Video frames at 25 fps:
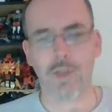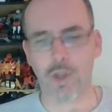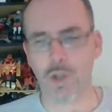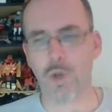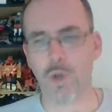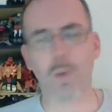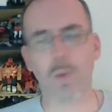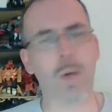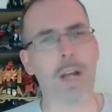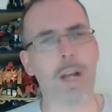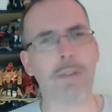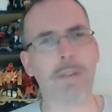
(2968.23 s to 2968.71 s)

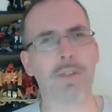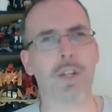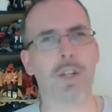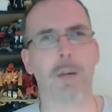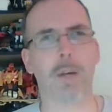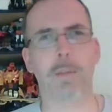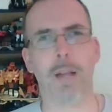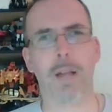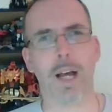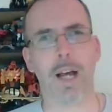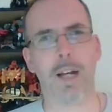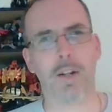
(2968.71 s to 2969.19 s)
two-wave
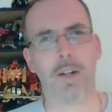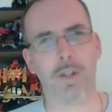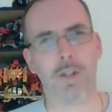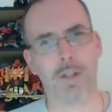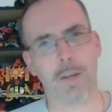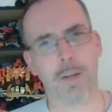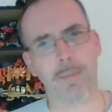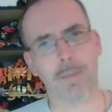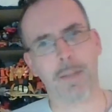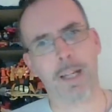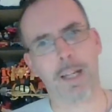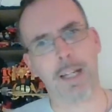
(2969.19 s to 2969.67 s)
subline or
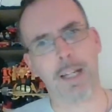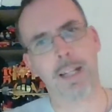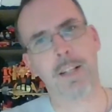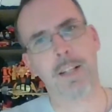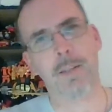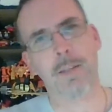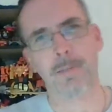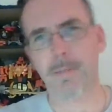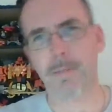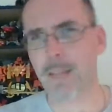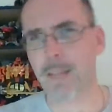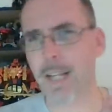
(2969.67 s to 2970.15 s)
something.
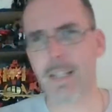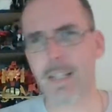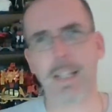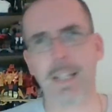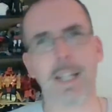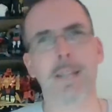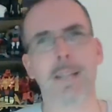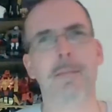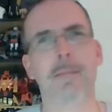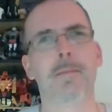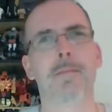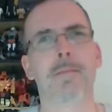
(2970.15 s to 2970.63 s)
That's
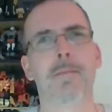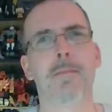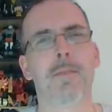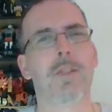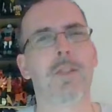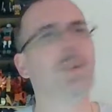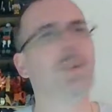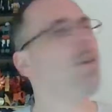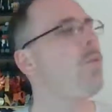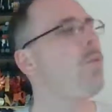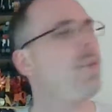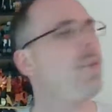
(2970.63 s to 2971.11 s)
it.
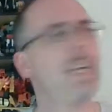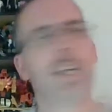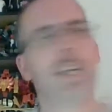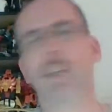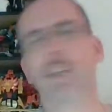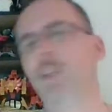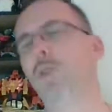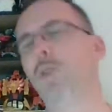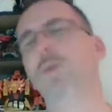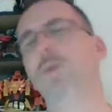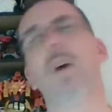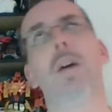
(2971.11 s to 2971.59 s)
You don't need
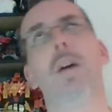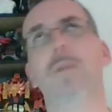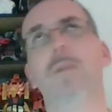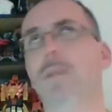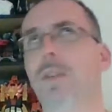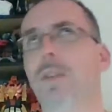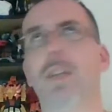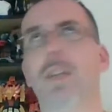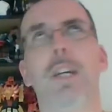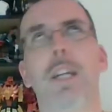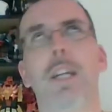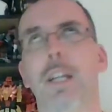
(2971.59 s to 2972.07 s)
to do
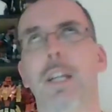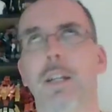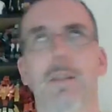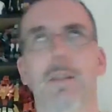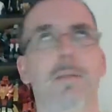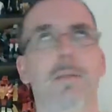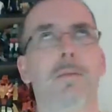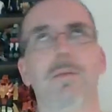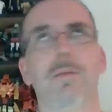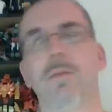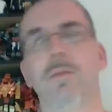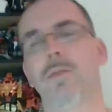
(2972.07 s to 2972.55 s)
everything
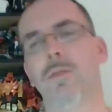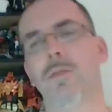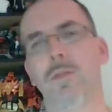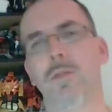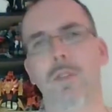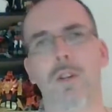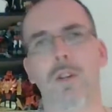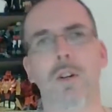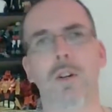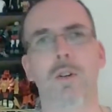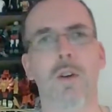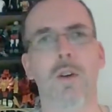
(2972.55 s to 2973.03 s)
in,
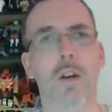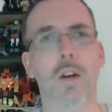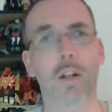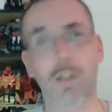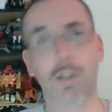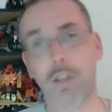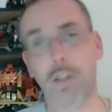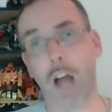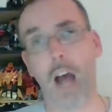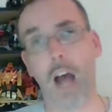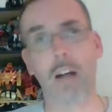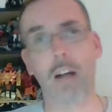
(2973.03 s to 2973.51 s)
you know,
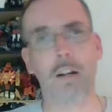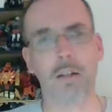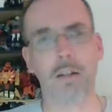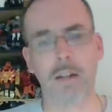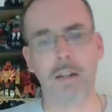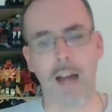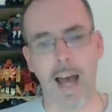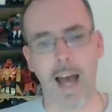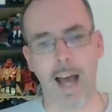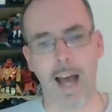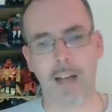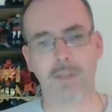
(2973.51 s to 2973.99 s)
shattered
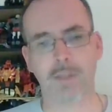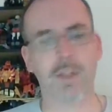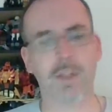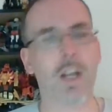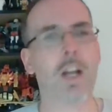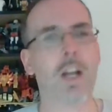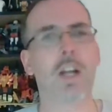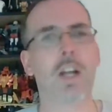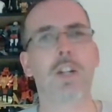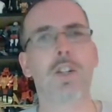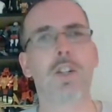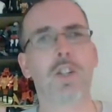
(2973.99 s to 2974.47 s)
glass.
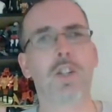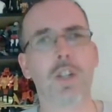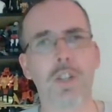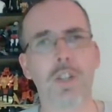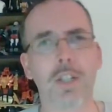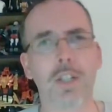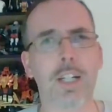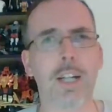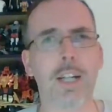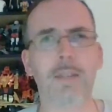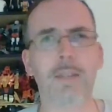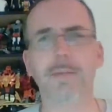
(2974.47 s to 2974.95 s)

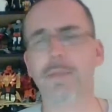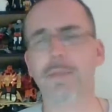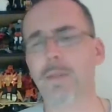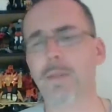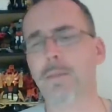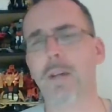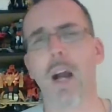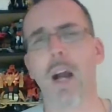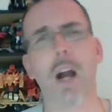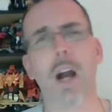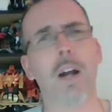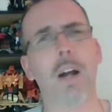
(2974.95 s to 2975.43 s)
Just give
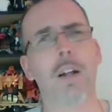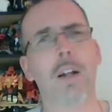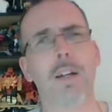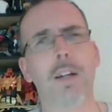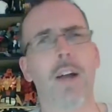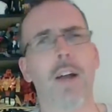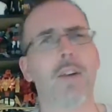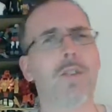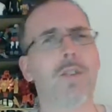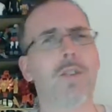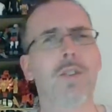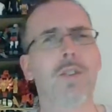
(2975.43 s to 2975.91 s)
some cardinal
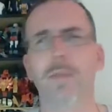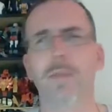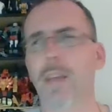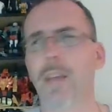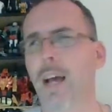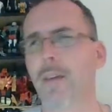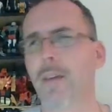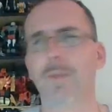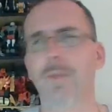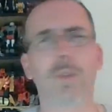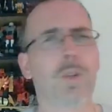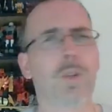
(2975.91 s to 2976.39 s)
characters enough
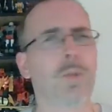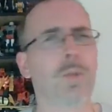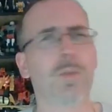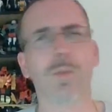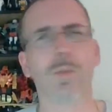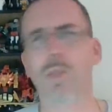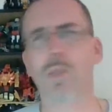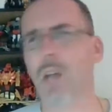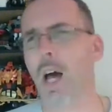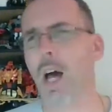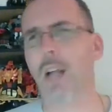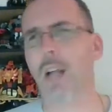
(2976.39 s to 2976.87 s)
to have
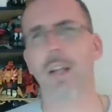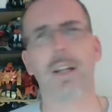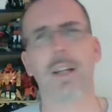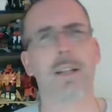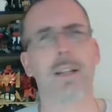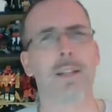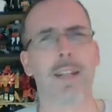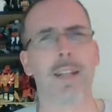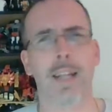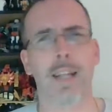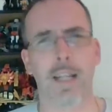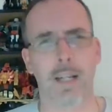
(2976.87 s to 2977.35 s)
two
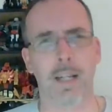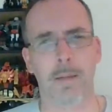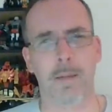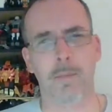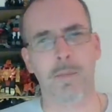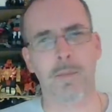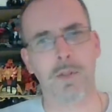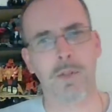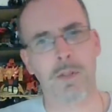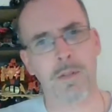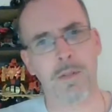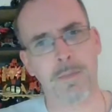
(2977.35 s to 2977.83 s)
solid
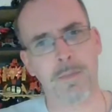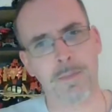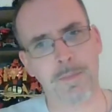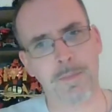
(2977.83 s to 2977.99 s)
teams.